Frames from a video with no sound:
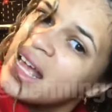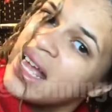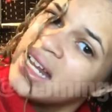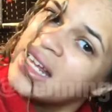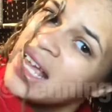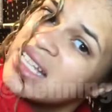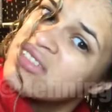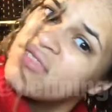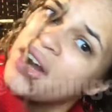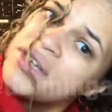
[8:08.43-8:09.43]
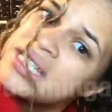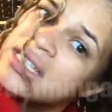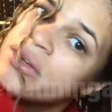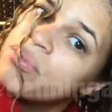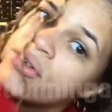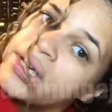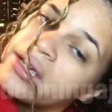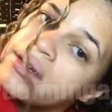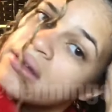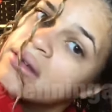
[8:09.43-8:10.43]
and it's very slippery.
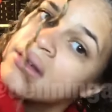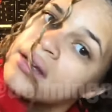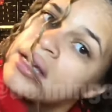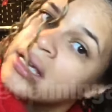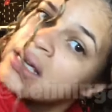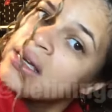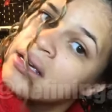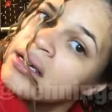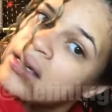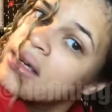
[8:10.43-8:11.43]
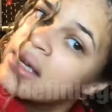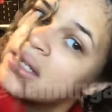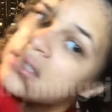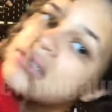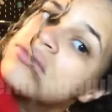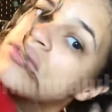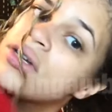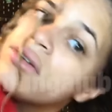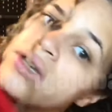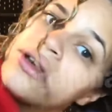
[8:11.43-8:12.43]
It's
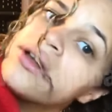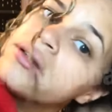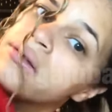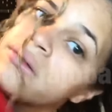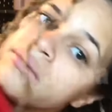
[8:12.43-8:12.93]
very good.